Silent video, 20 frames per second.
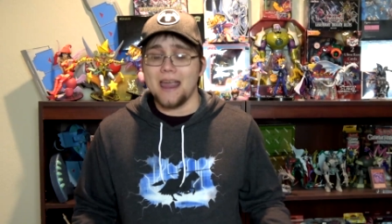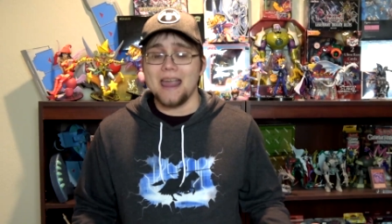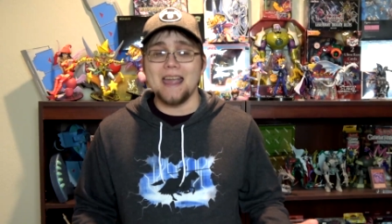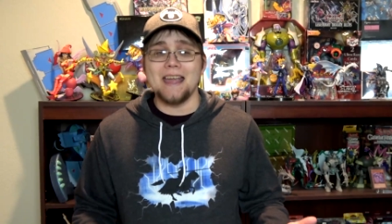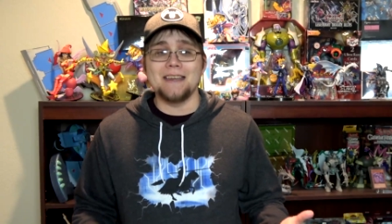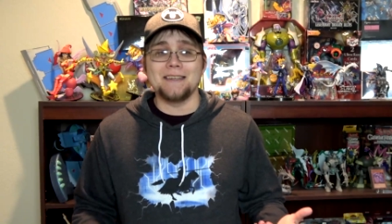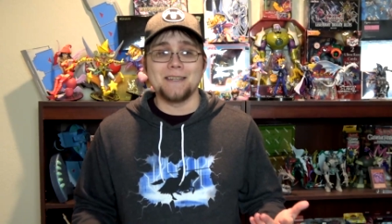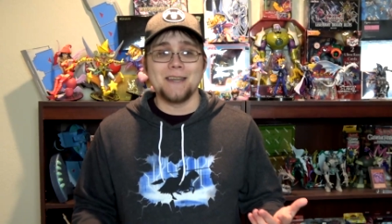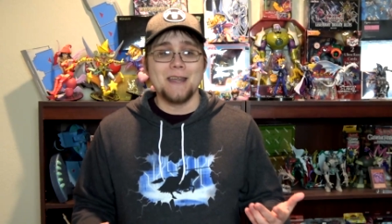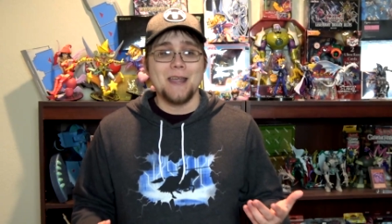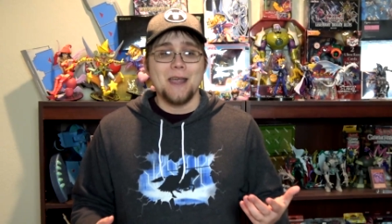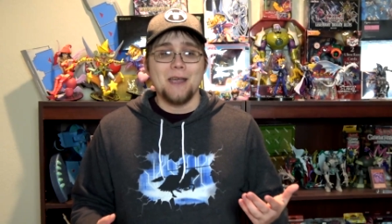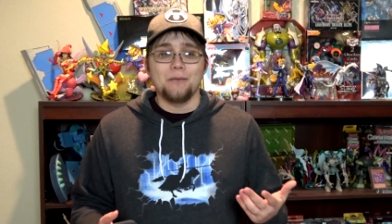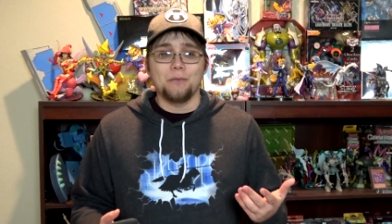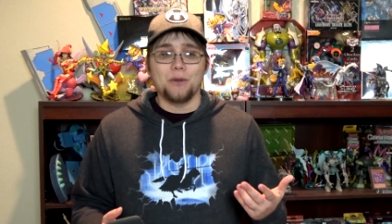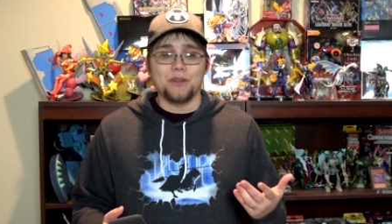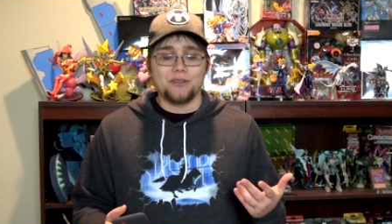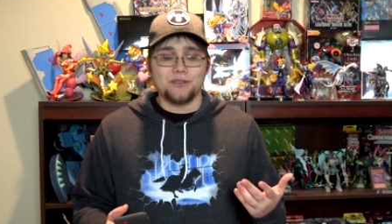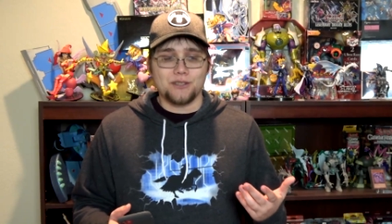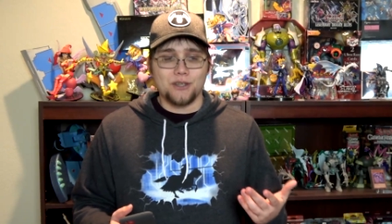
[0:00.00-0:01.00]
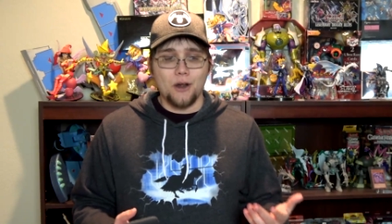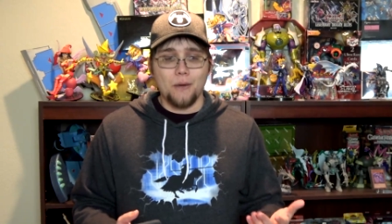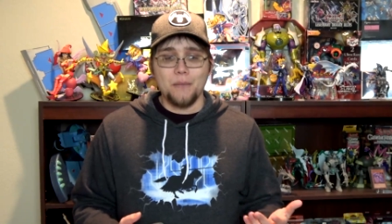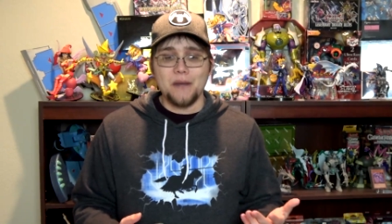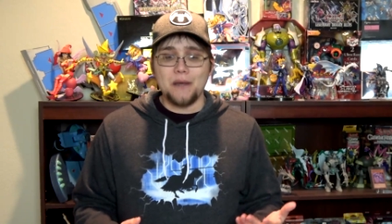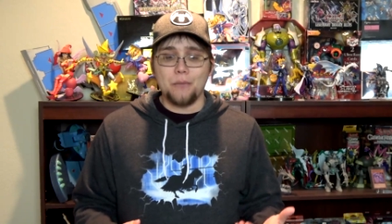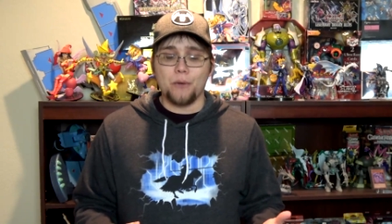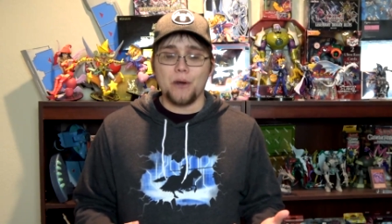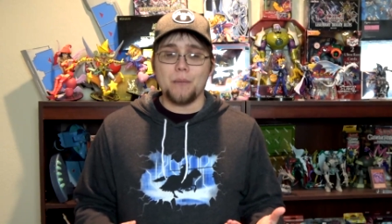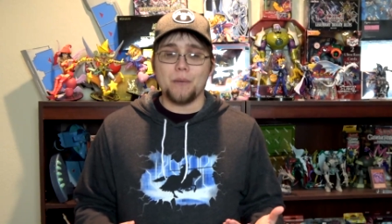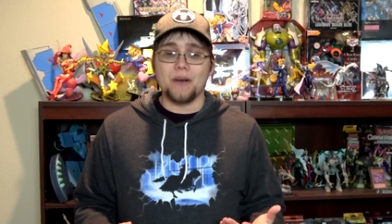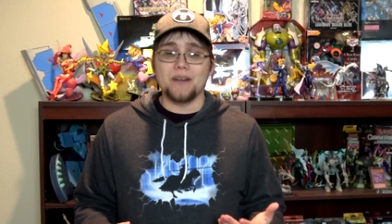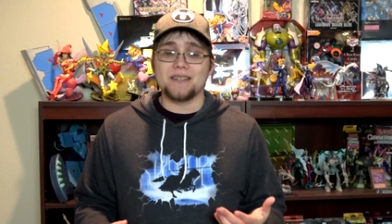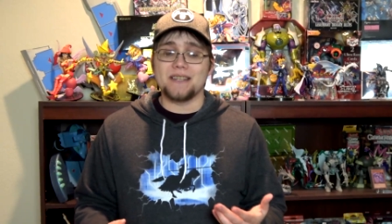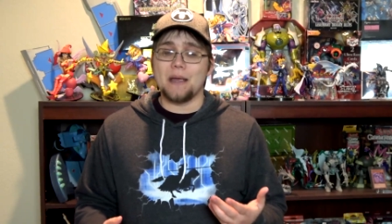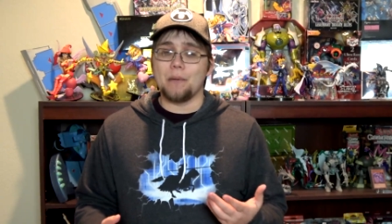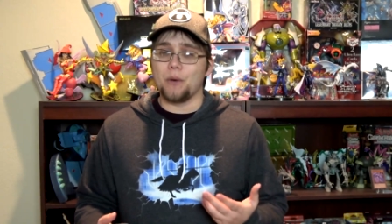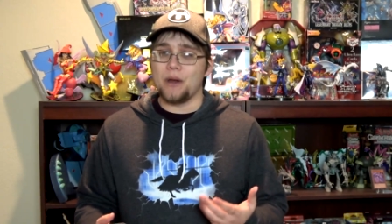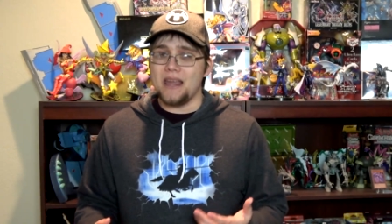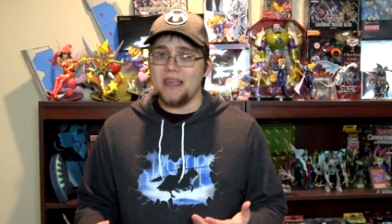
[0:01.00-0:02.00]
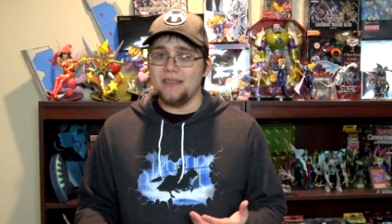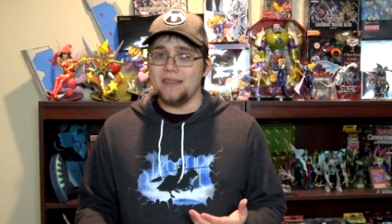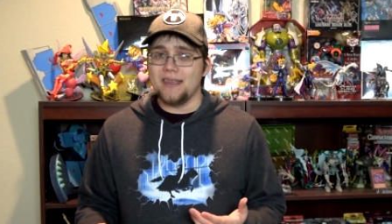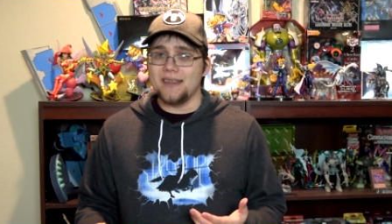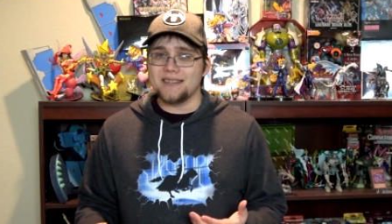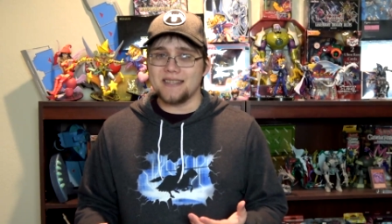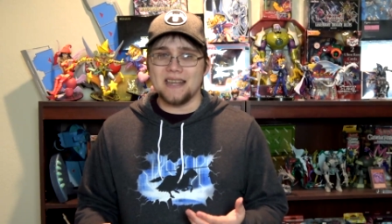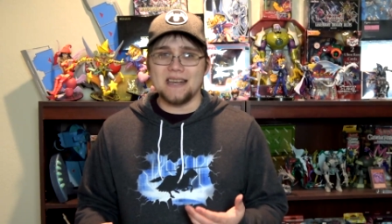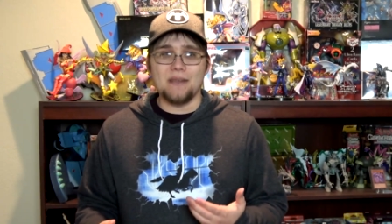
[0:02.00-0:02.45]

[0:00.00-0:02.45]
And with so many reprints that were in this,